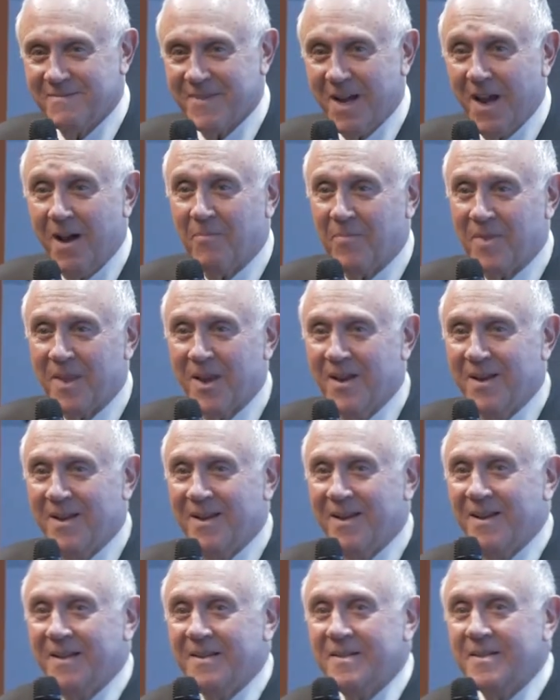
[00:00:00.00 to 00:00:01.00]
Now,
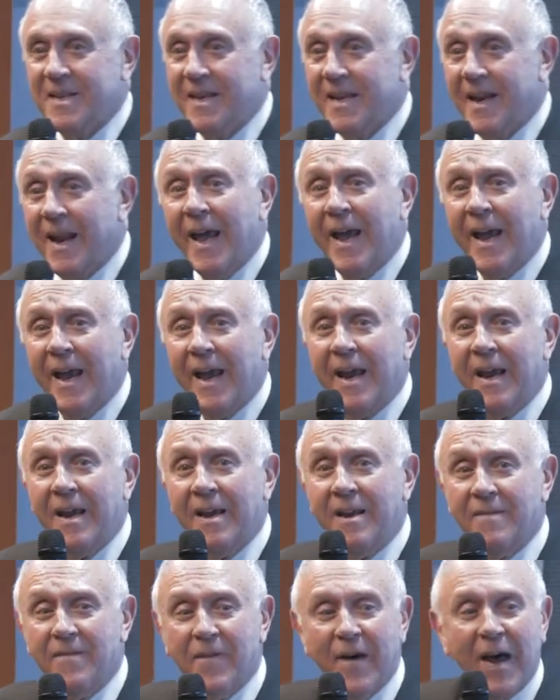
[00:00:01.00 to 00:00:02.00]

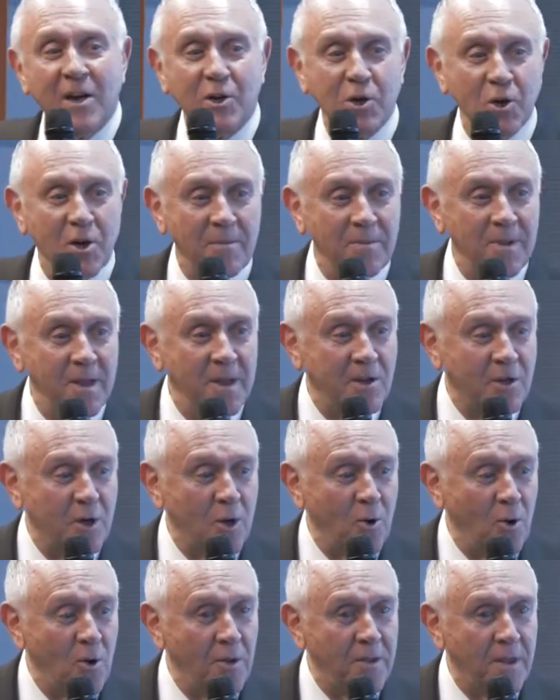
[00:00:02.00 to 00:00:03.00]
today, fashionably, it's
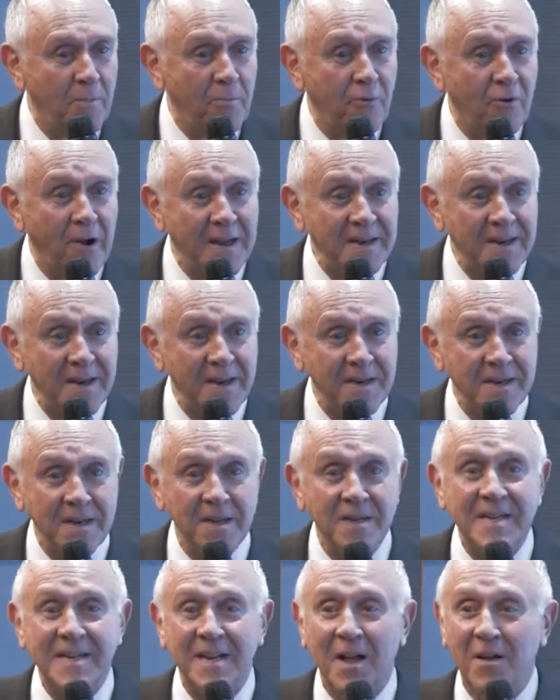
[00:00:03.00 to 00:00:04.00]
called the process
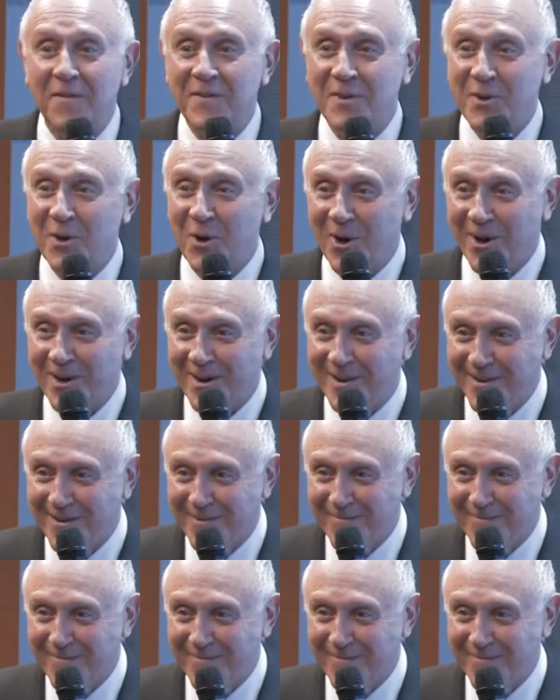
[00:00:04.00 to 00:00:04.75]
of self talk.